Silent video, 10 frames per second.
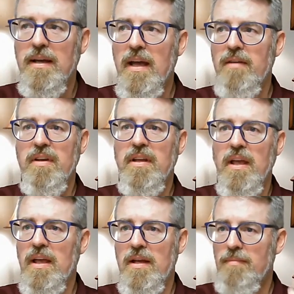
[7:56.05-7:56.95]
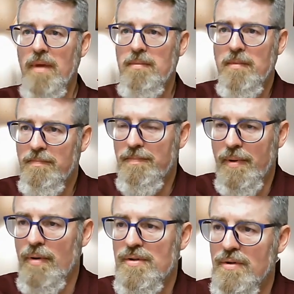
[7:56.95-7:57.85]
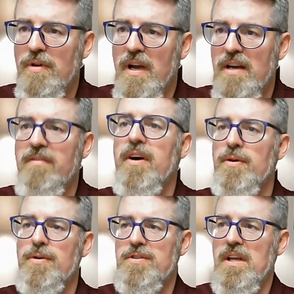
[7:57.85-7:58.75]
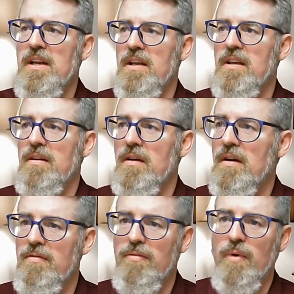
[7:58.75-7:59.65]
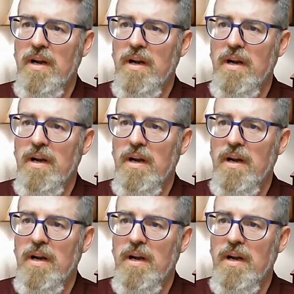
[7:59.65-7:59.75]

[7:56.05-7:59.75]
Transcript: having a maybe personal kind of understanding of what